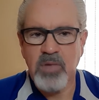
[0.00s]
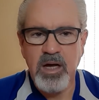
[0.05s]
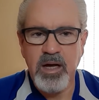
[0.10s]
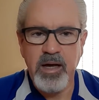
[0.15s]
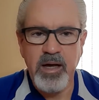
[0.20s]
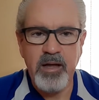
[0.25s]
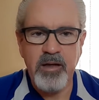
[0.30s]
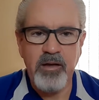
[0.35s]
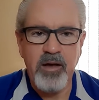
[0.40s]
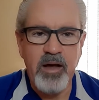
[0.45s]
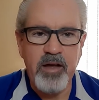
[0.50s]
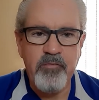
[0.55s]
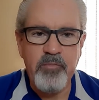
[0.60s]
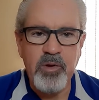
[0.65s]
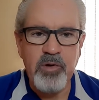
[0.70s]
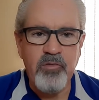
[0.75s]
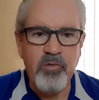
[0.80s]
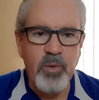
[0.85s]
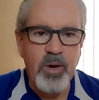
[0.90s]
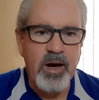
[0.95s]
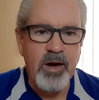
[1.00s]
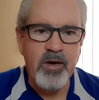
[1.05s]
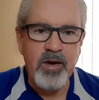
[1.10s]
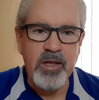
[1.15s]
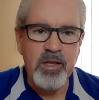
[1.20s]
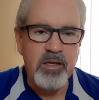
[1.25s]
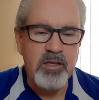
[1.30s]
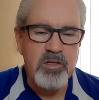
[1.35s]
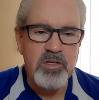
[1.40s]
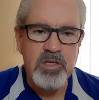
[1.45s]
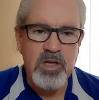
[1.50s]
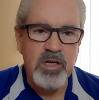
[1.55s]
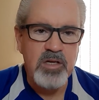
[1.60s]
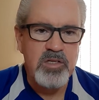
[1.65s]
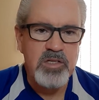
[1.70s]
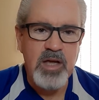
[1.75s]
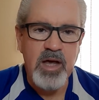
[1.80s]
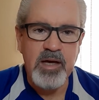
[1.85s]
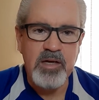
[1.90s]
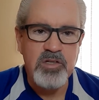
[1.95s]
I've been wearing the
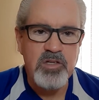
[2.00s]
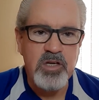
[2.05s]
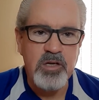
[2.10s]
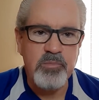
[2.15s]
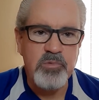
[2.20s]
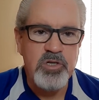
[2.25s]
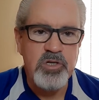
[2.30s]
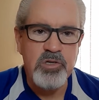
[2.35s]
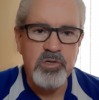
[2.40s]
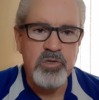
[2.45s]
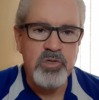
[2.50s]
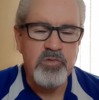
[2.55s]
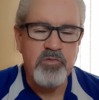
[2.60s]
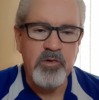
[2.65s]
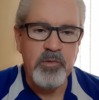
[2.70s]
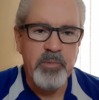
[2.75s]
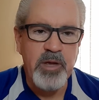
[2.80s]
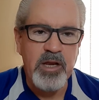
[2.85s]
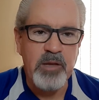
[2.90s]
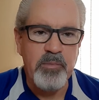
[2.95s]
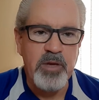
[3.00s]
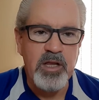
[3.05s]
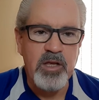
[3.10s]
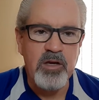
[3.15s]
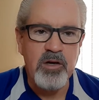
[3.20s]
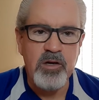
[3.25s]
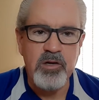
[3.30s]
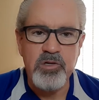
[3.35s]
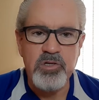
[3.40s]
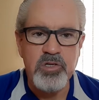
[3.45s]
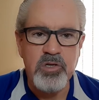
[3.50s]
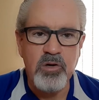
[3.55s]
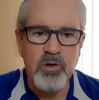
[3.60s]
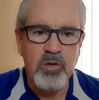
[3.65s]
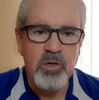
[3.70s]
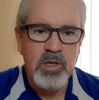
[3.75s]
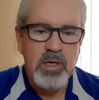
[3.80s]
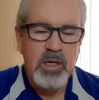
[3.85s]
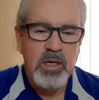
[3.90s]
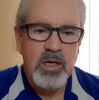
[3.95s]
exact same shoes for many years,
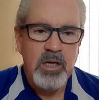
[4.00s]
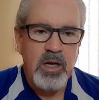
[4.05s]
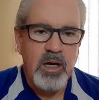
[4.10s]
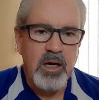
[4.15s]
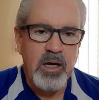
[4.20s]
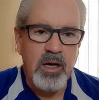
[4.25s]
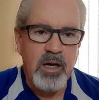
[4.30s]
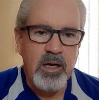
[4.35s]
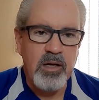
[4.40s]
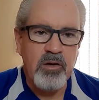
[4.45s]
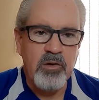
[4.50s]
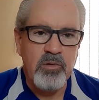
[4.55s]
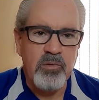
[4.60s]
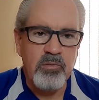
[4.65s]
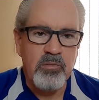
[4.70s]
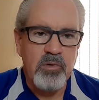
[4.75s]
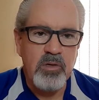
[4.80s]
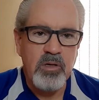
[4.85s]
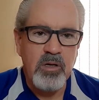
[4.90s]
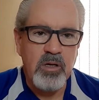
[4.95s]
so I don't,